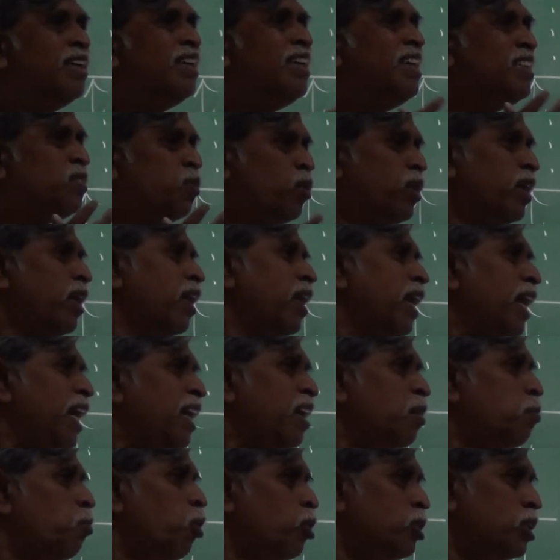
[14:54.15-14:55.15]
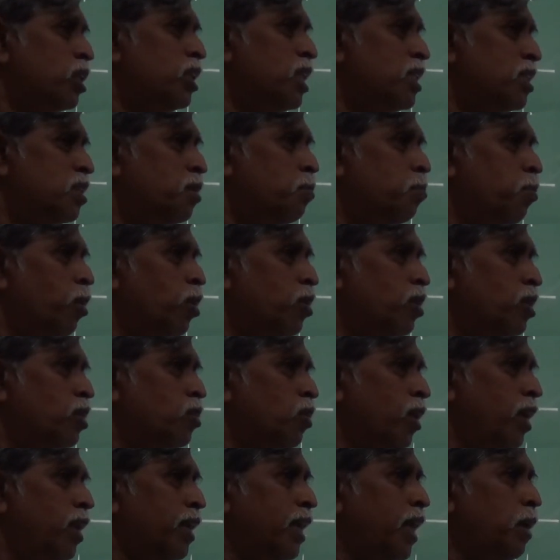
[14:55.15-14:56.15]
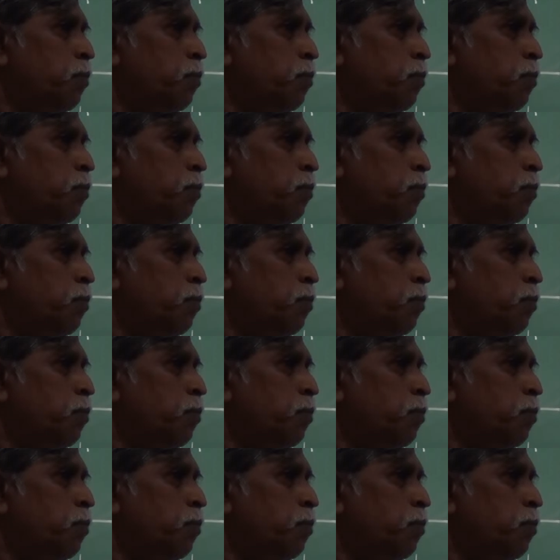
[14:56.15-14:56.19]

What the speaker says: it's only the relative motion that's important. So I'll